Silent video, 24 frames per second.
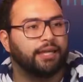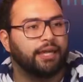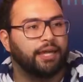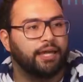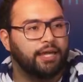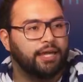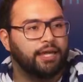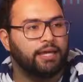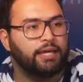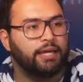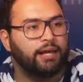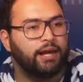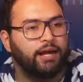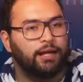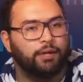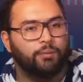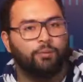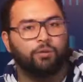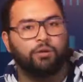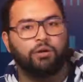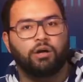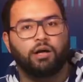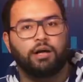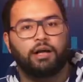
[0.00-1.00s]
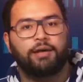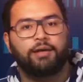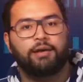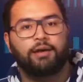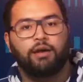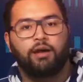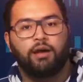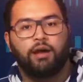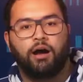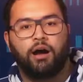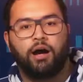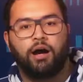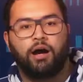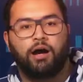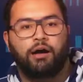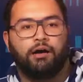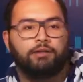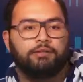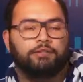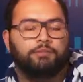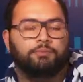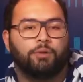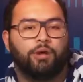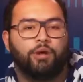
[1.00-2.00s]
"Hey, I want
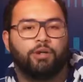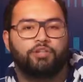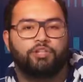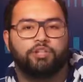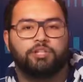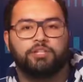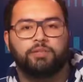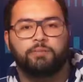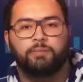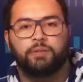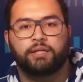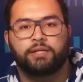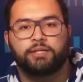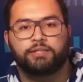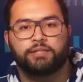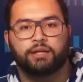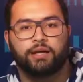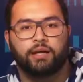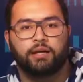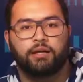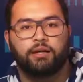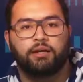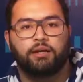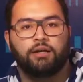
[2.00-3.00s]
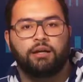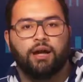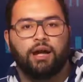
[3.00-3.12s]
a small cheese pizza.